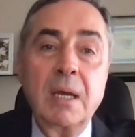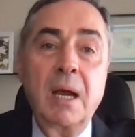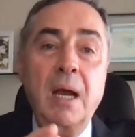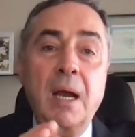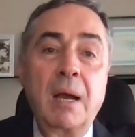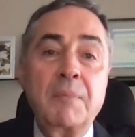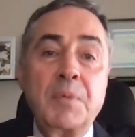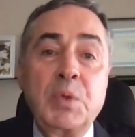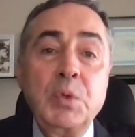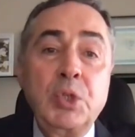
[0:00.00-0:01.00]

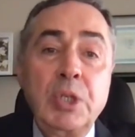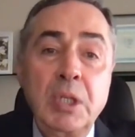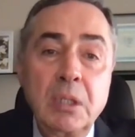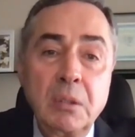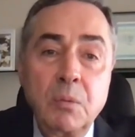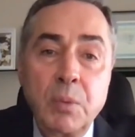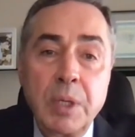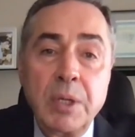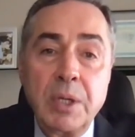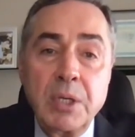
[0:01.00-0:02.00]
to deal
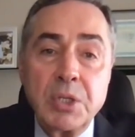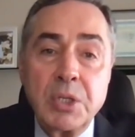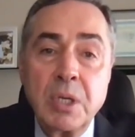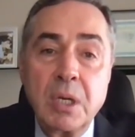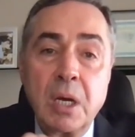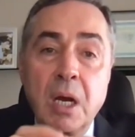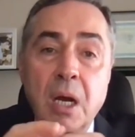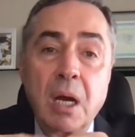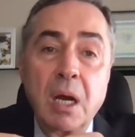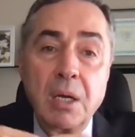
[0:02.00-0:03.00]
with this
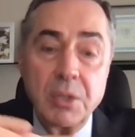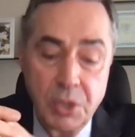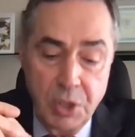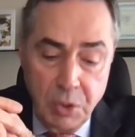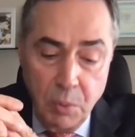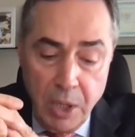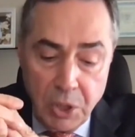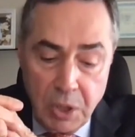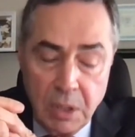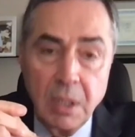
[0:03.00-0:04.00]

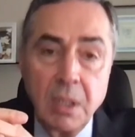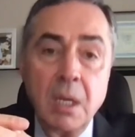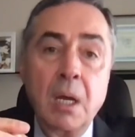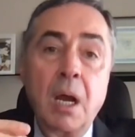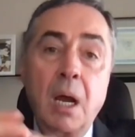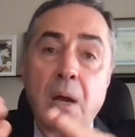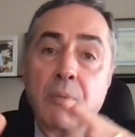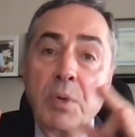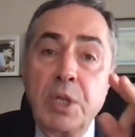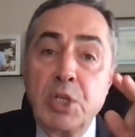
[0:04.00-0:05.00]
situation,
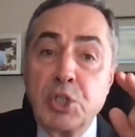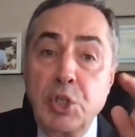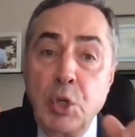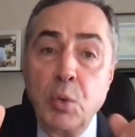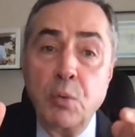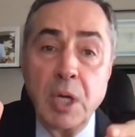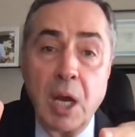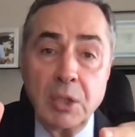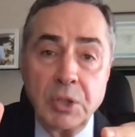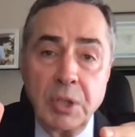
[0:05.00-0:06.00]
with this new
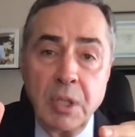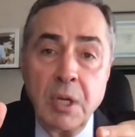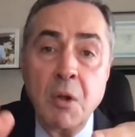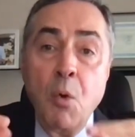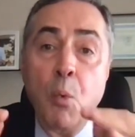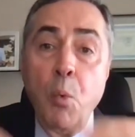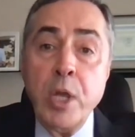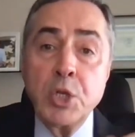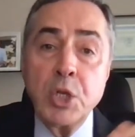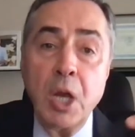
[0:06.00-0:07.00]
reality,
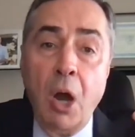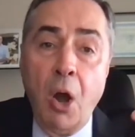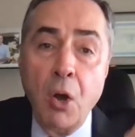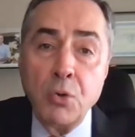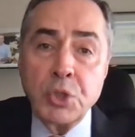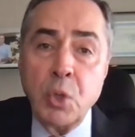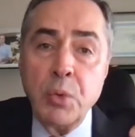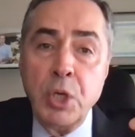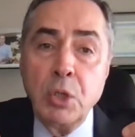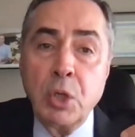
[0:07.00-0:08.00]
which also
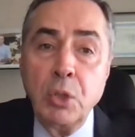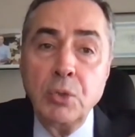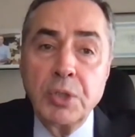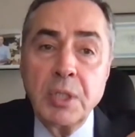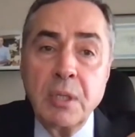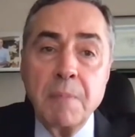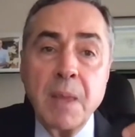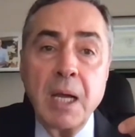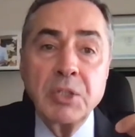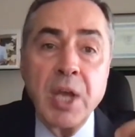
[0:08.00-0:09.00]
included
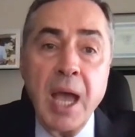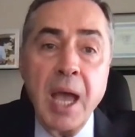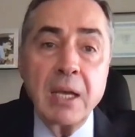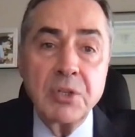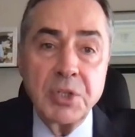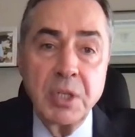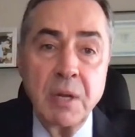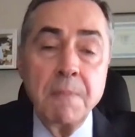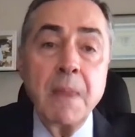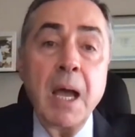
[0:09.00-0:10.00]
attacks
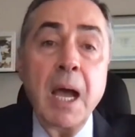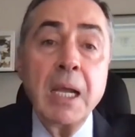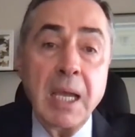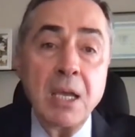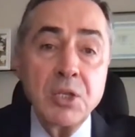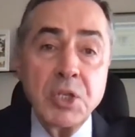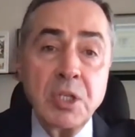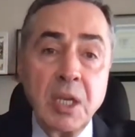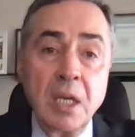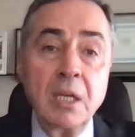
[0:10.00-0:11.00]
against
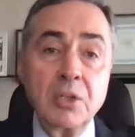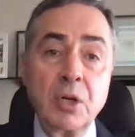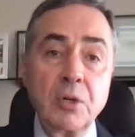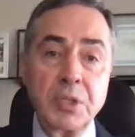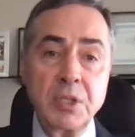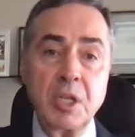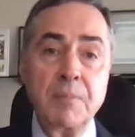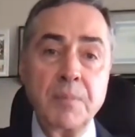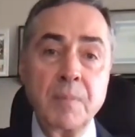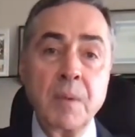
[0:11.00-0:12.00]
the electoral
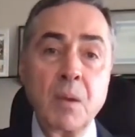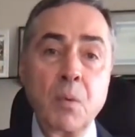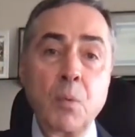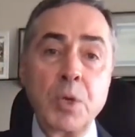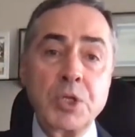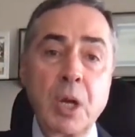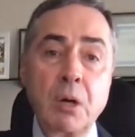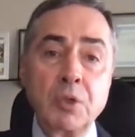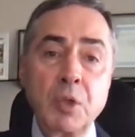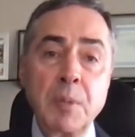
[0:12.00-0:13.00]
system, which
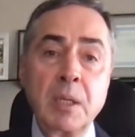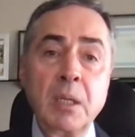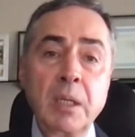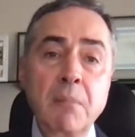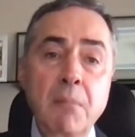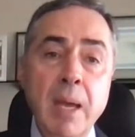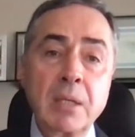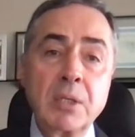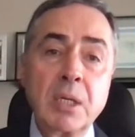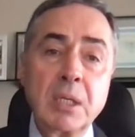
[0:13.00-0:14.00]
ultimately
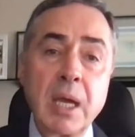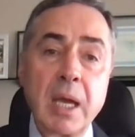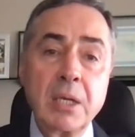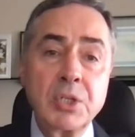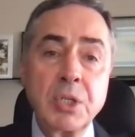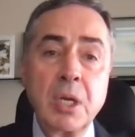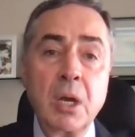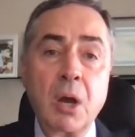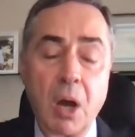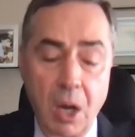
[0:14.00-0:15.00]
meant attacks
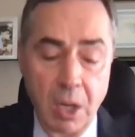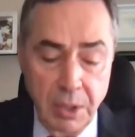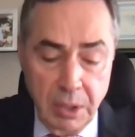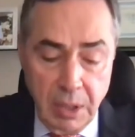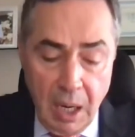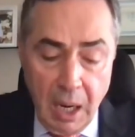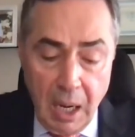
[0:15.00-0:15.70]
on